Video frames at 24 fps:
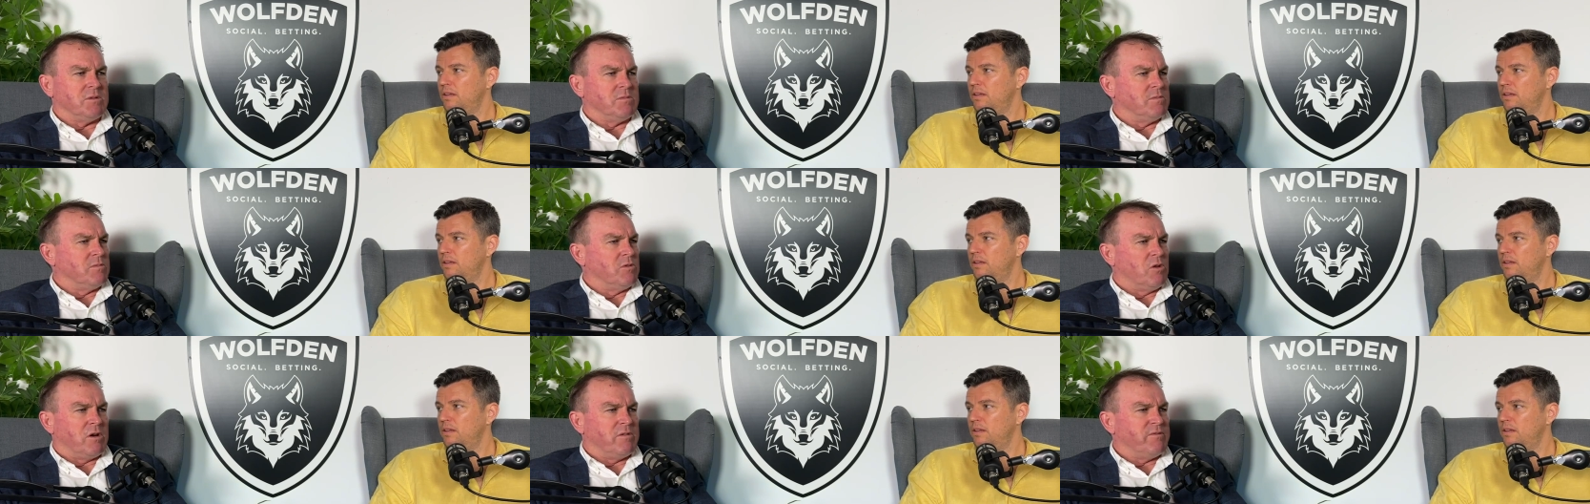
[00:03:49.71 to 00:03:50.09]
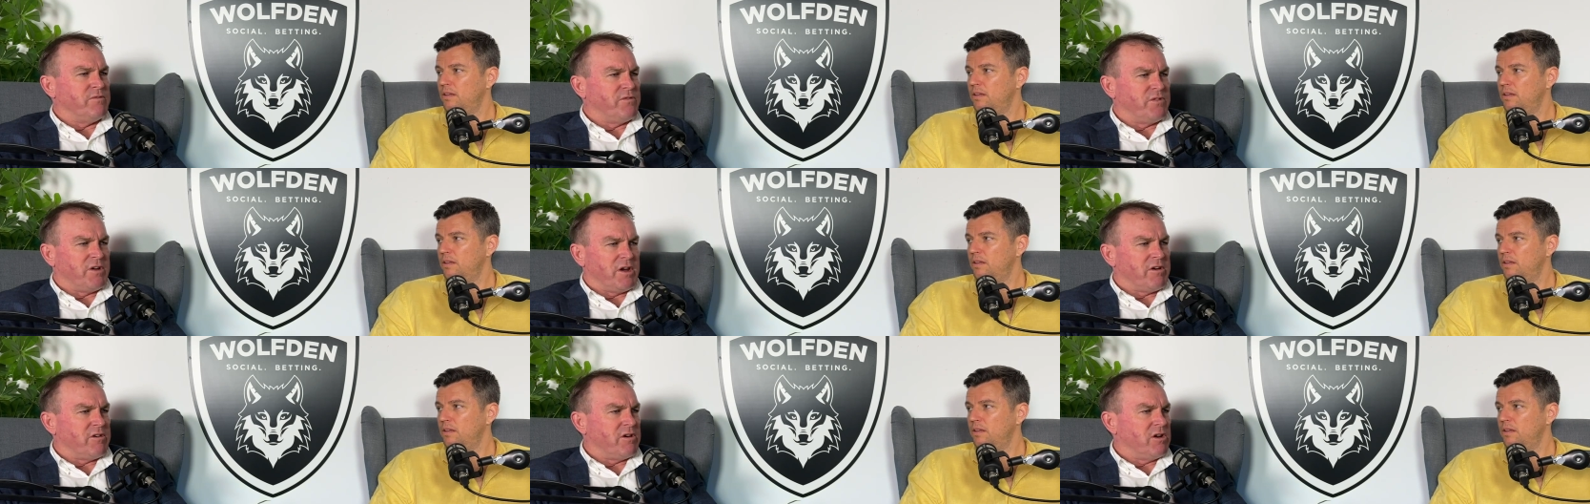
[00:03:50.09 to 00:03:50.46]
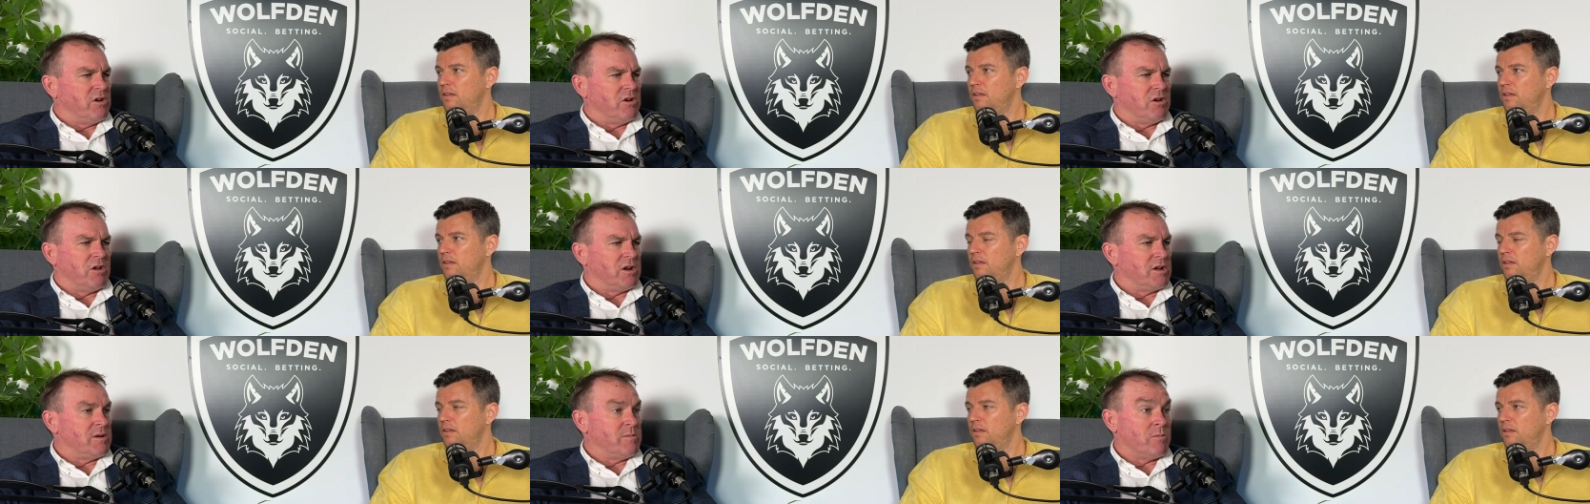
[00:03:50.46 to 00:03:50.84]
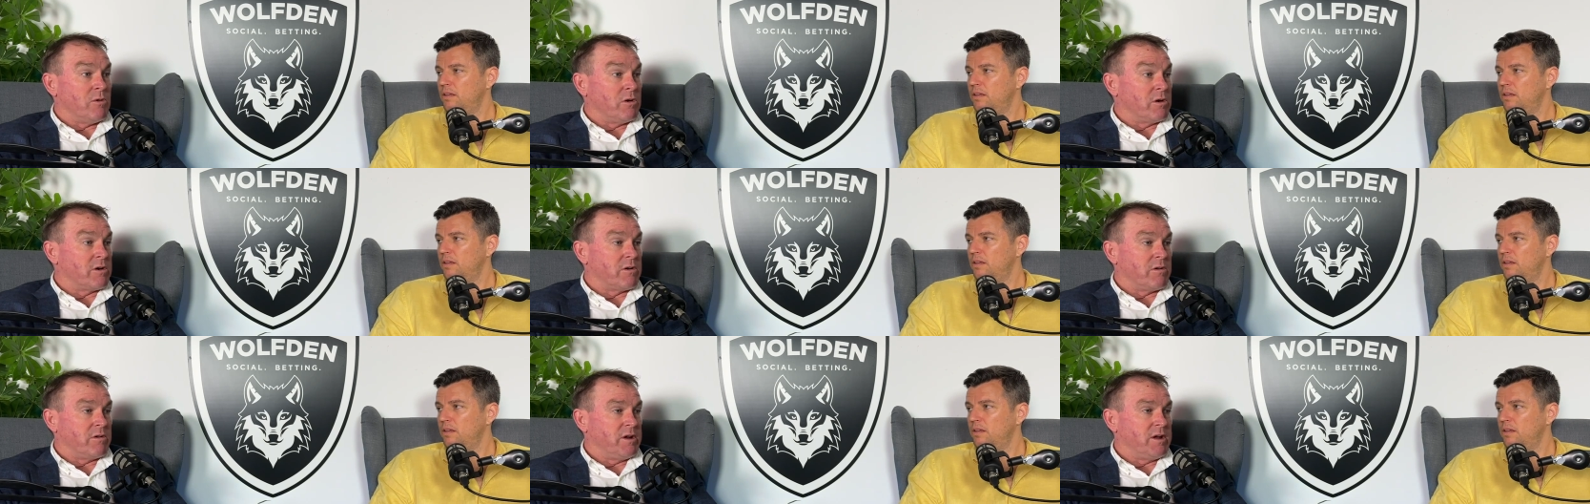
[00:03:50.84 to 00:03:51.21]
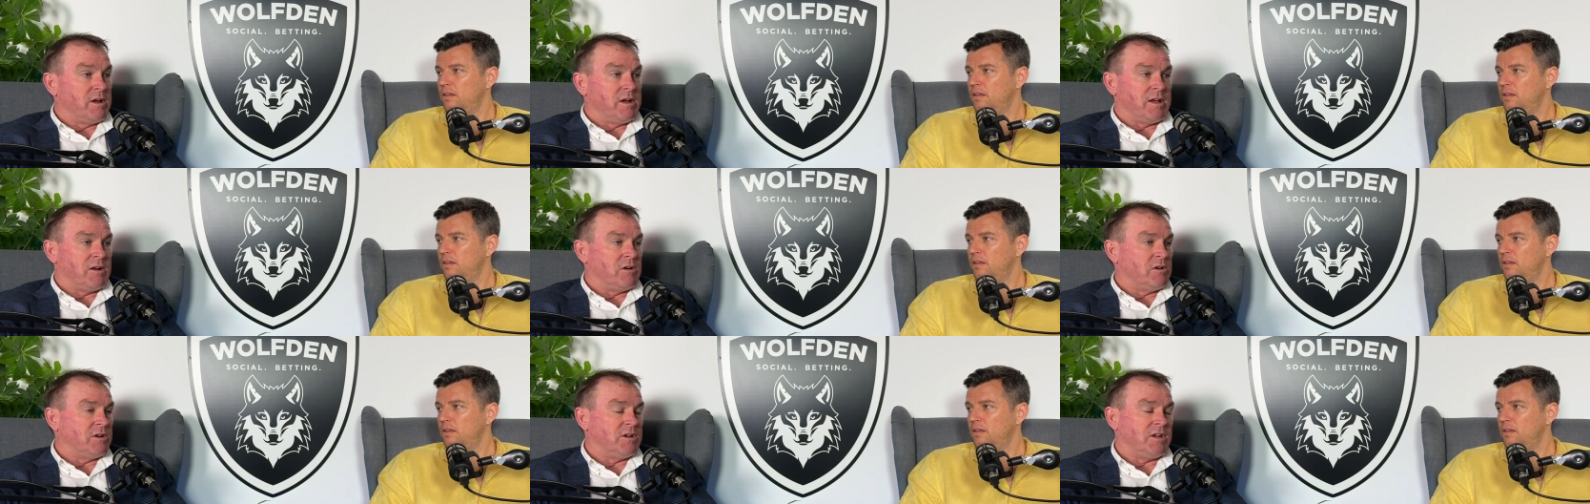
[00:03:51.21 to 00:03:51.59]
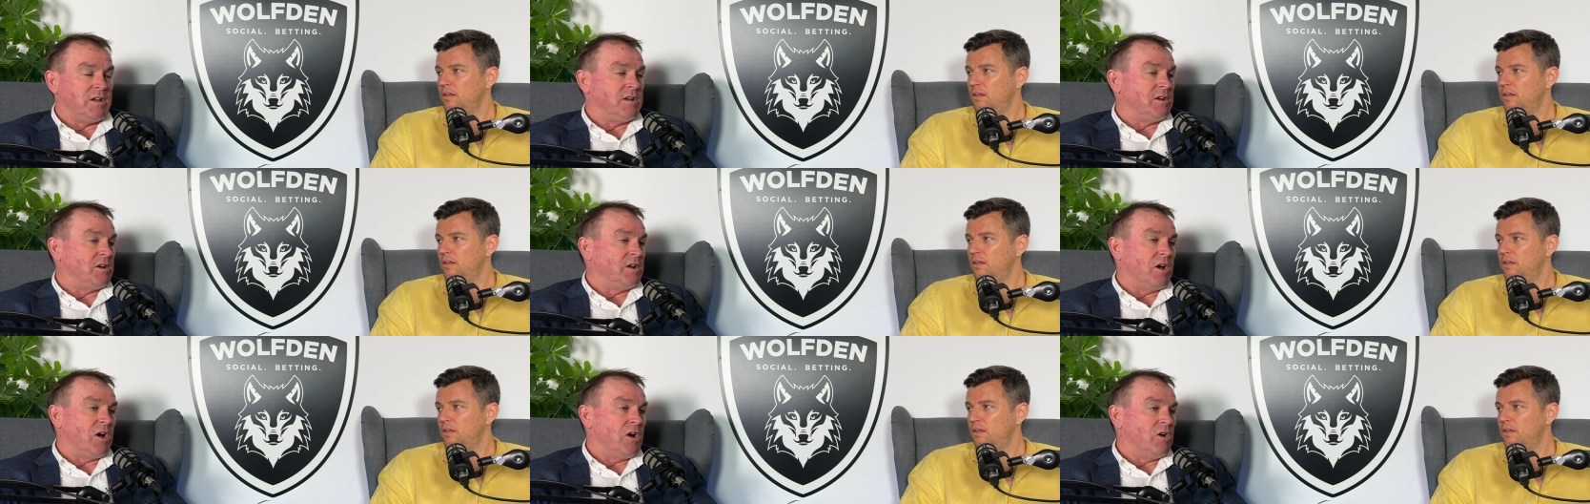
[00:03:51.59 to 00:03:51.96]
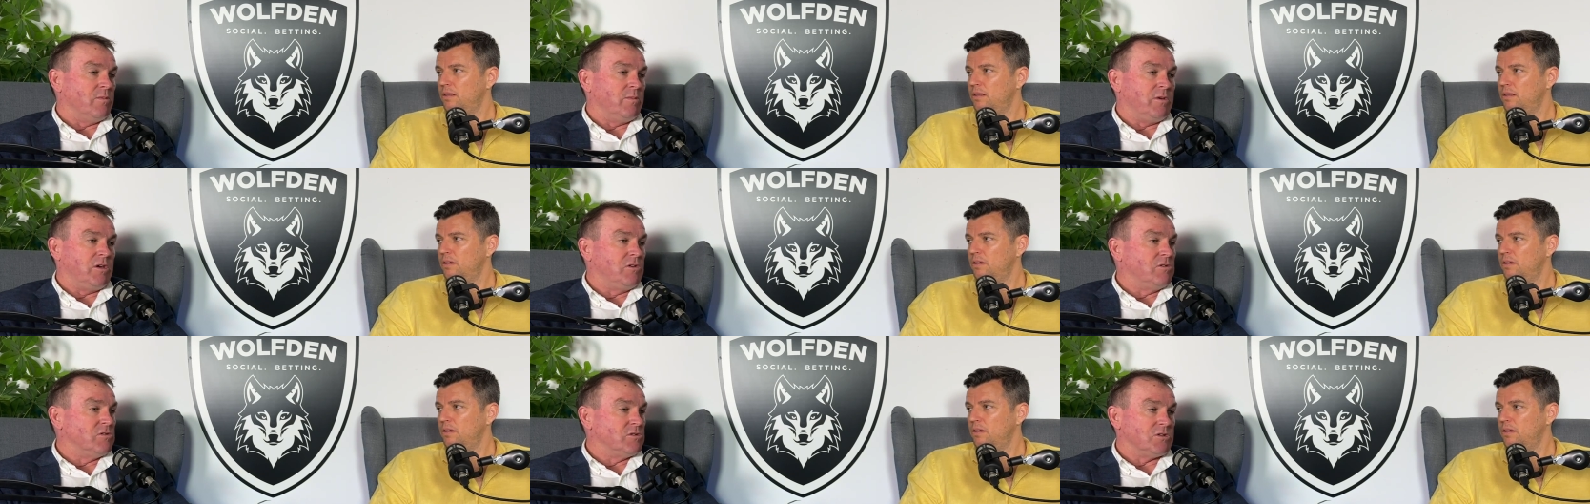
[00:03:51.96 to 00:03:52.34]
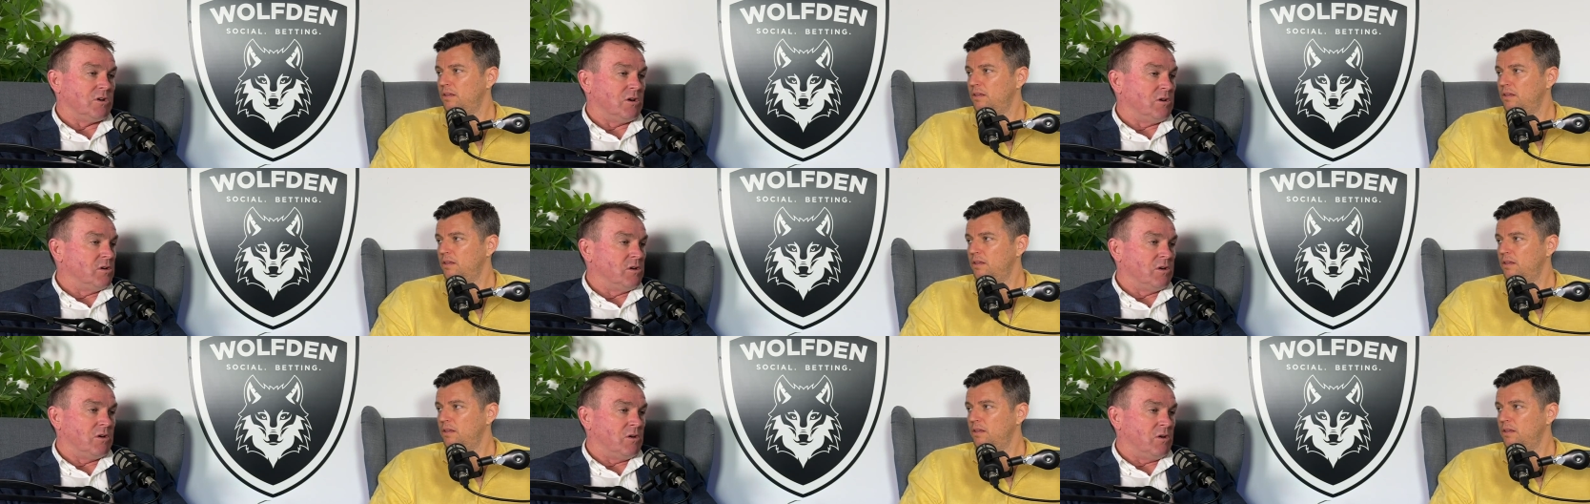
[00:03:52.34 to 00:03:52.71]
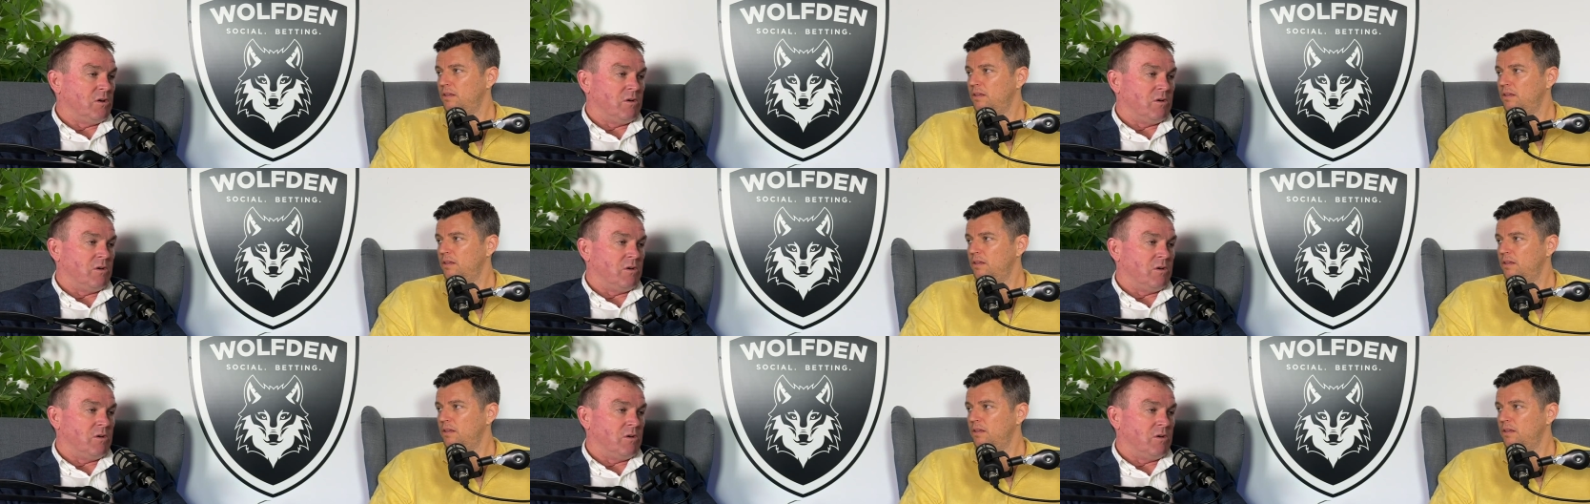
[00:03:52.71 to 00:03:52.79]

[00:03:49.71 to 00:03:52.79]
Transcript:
Speaker 1: them like very early in my career, and I didn't go because I I